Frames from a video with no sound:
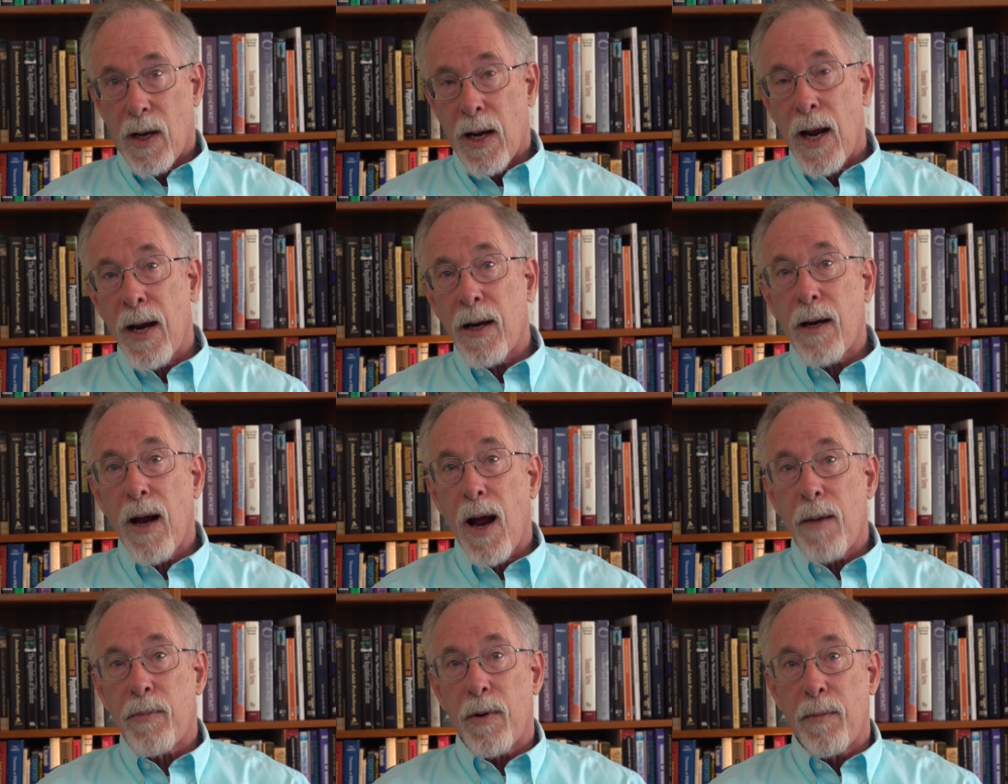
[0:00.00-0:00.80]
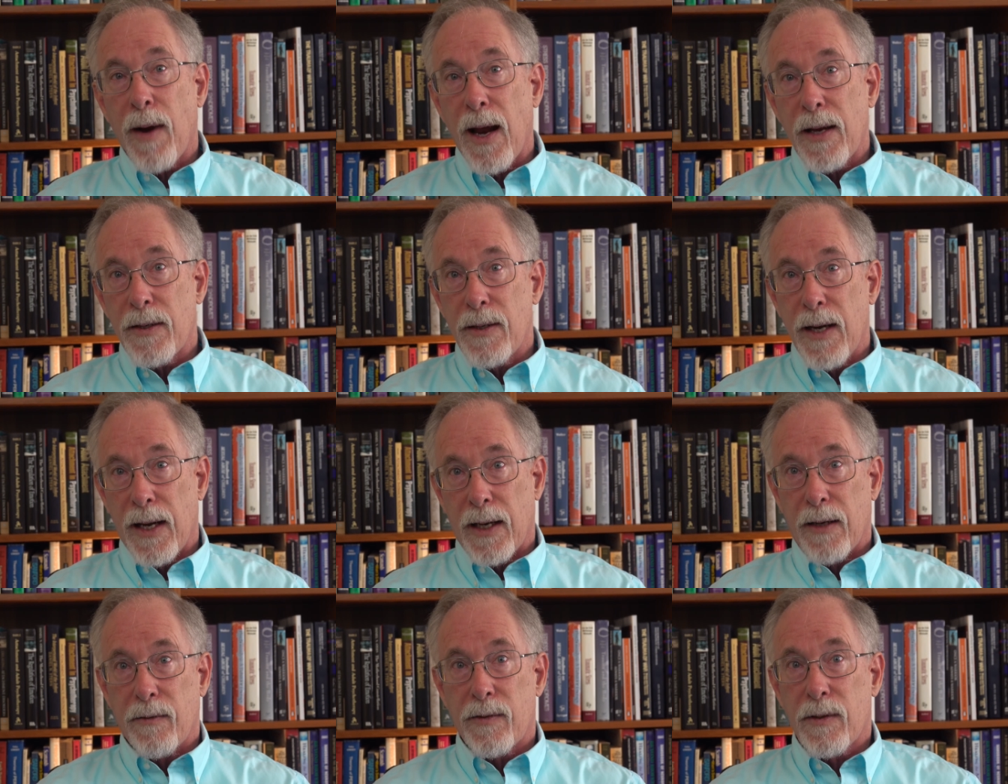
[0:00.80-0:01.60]
and compromise
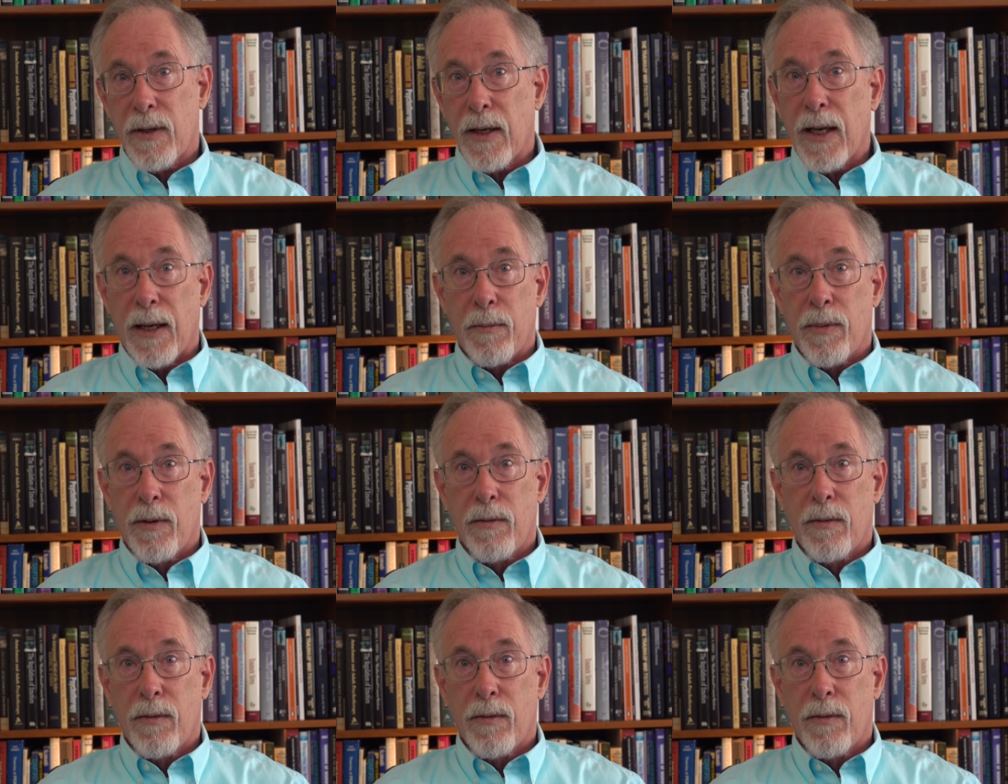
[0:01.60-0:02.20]
negative sleep.